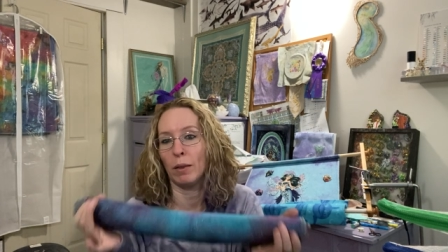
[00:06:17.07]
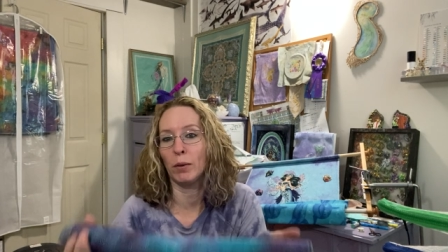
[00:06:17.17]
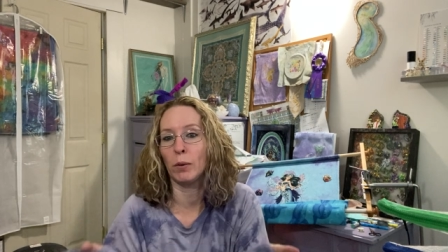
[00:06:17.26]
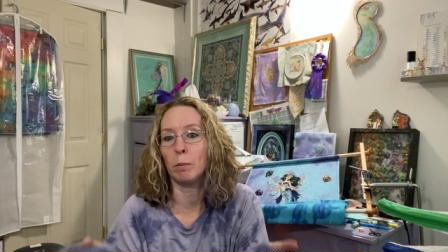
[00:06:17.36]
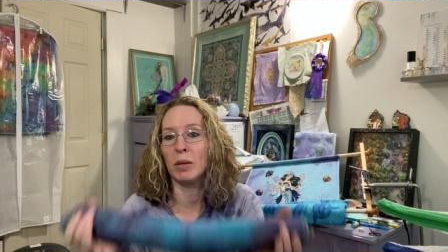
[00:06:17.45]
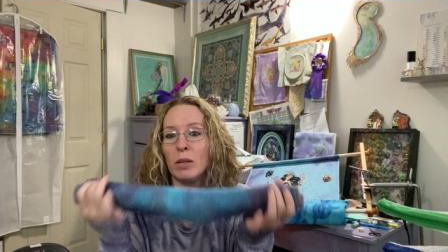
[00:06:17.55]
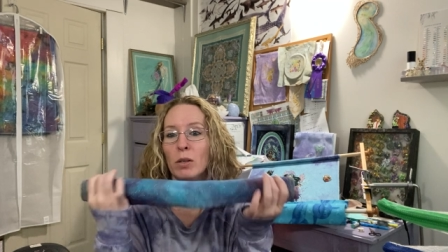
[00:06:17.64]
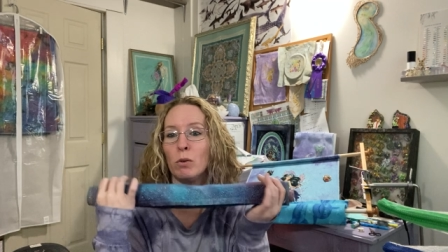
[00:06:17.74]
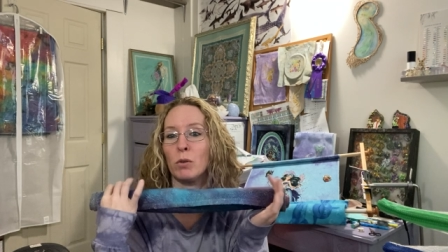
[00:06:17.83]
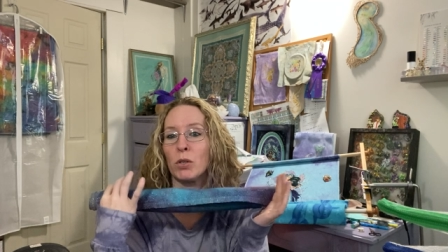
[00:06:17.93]
This will be a
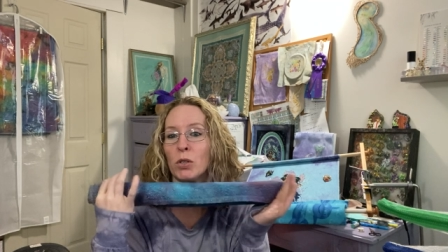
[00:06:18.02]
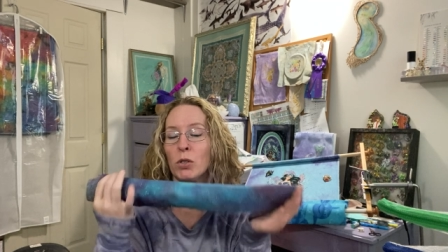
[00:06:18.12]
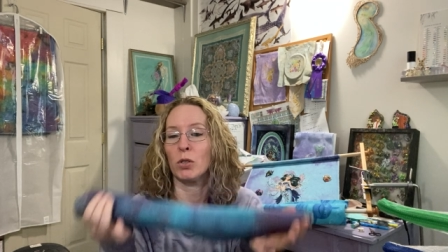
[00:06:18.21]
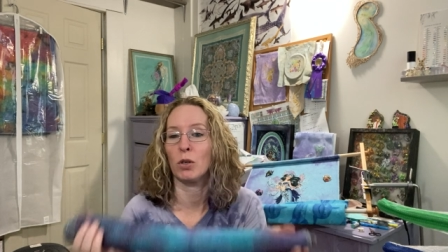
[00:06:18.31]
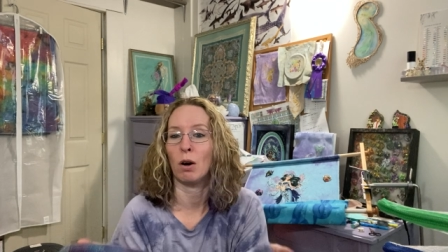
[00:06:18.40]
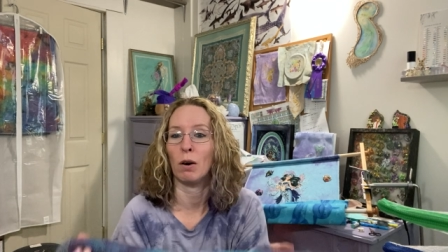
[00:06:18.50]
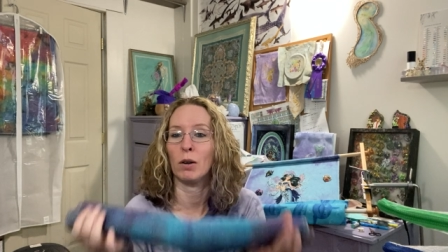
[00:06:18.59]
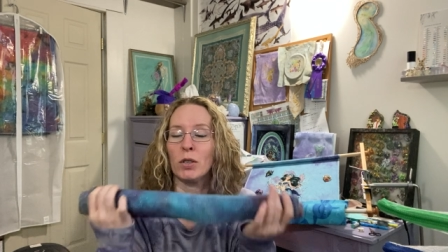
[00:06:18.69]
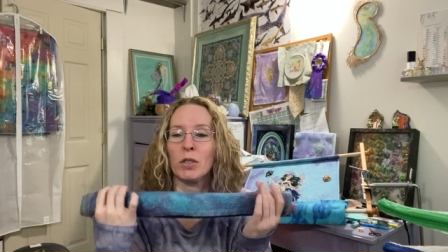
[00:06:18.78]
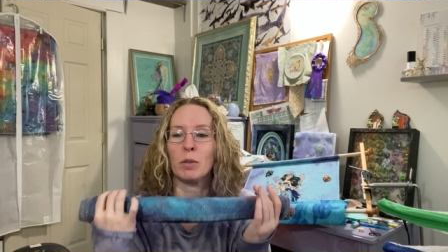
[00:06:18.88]
new
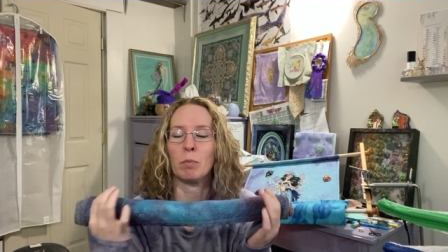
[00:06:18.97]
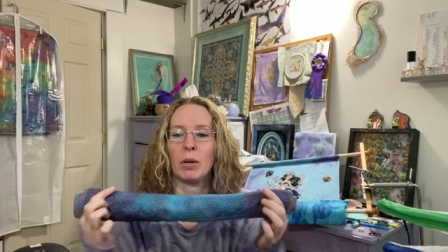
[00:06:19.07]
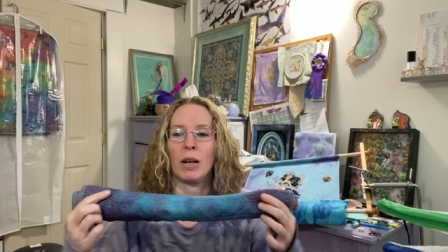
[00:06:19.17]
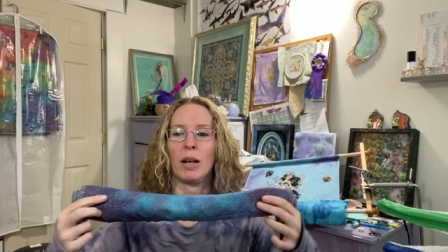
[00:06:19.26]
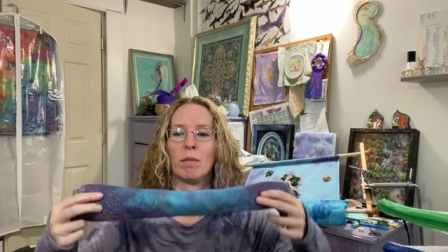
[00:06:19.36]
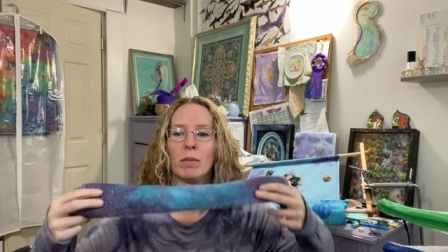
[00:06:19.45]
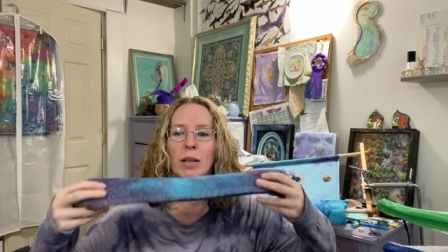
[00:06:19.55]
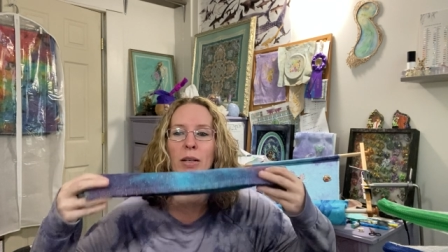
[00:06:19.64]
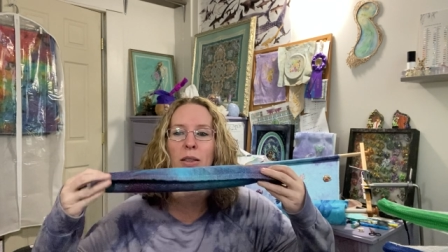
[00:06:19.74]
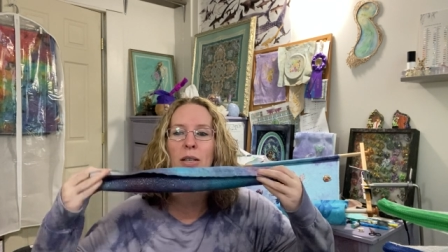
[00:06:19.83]
start, but I have
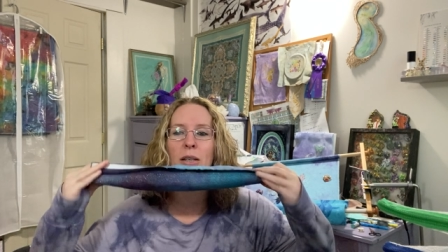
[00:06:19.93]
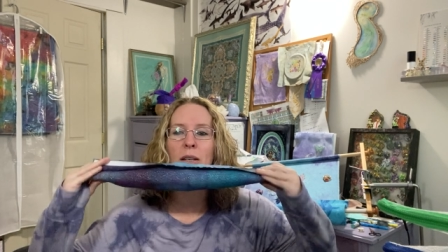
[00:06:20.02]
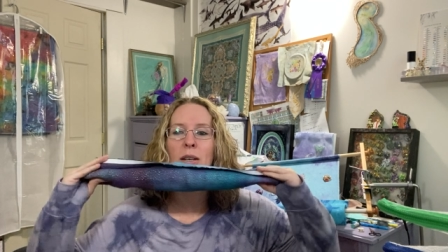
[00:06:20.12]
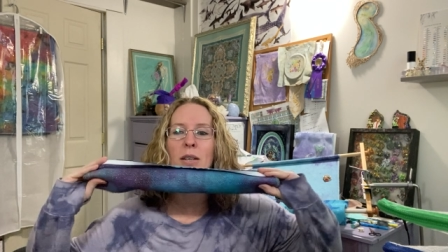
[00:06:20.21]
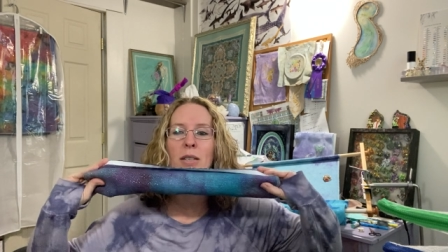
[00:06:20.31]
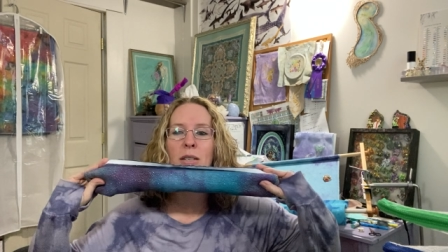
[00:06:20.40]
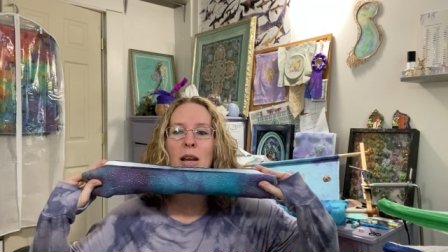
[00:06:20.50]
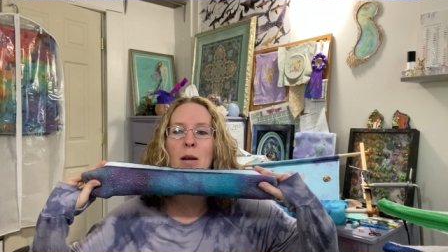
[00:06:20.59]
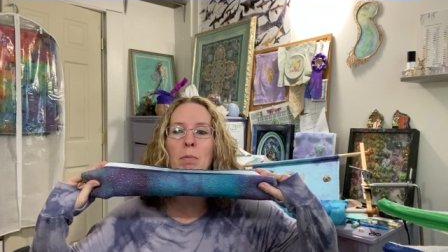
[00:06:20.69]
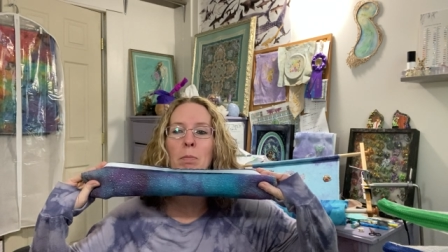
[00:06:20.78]
like the
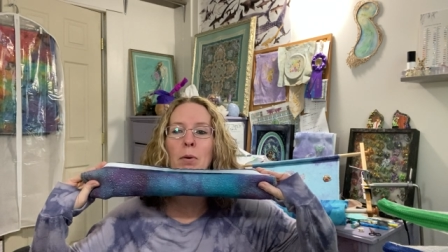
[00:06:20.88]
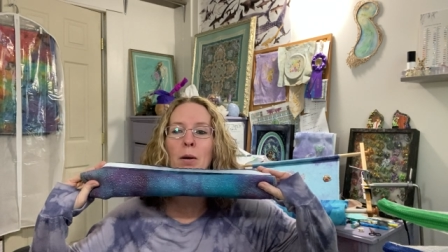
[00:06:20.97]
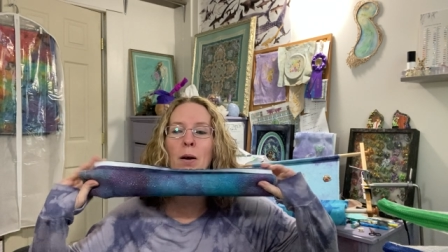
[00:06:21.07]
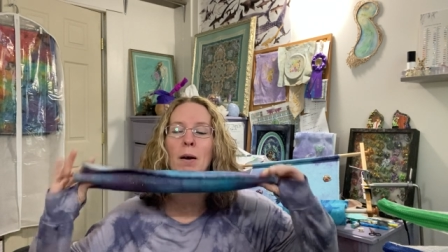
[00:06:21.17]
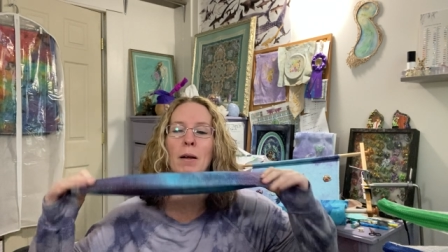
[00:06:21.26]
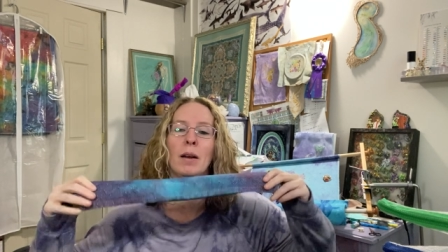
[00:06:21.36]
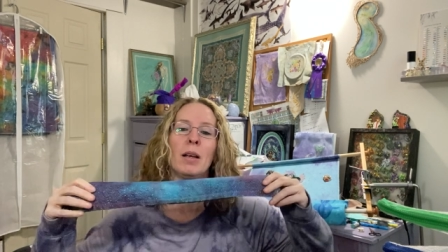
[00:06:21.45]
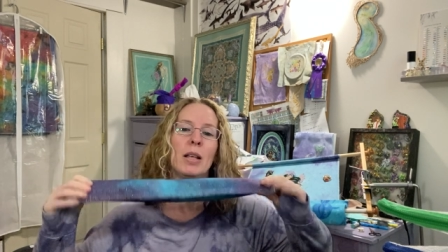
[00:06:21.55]
tape put on.